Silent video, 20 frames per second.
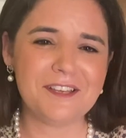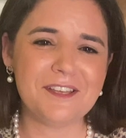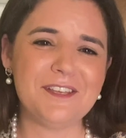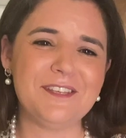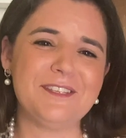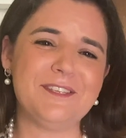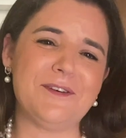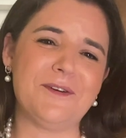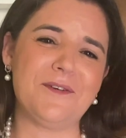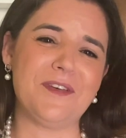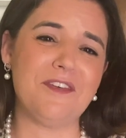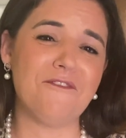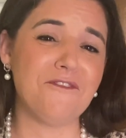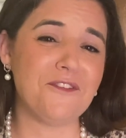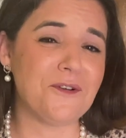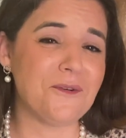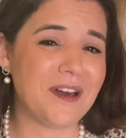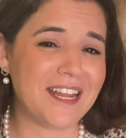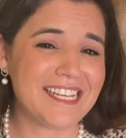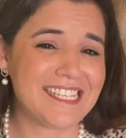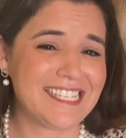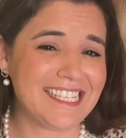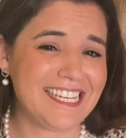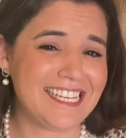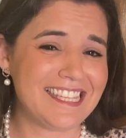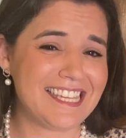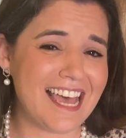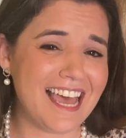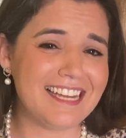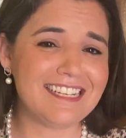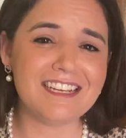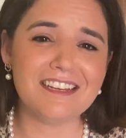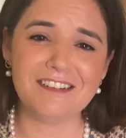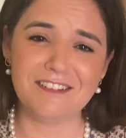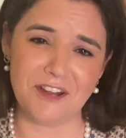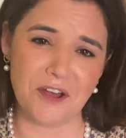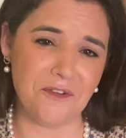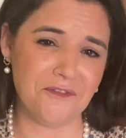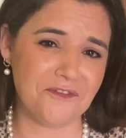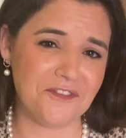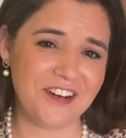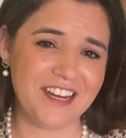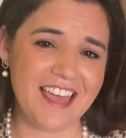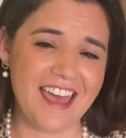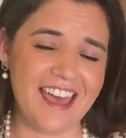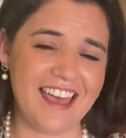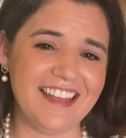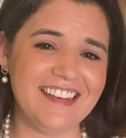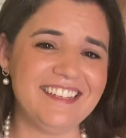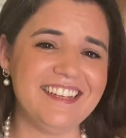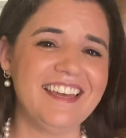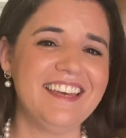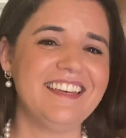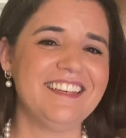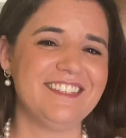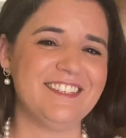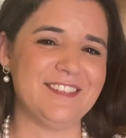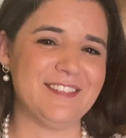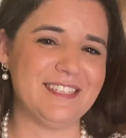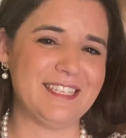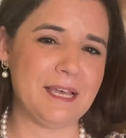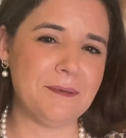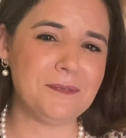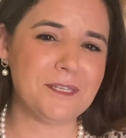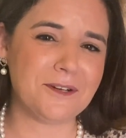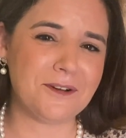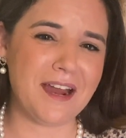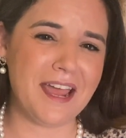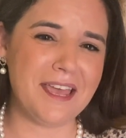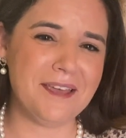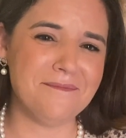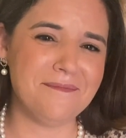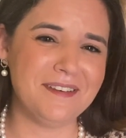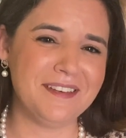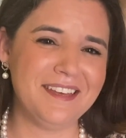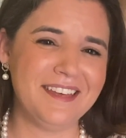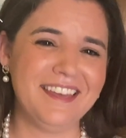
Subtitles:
So if you want to see that, don't forget to subscribe,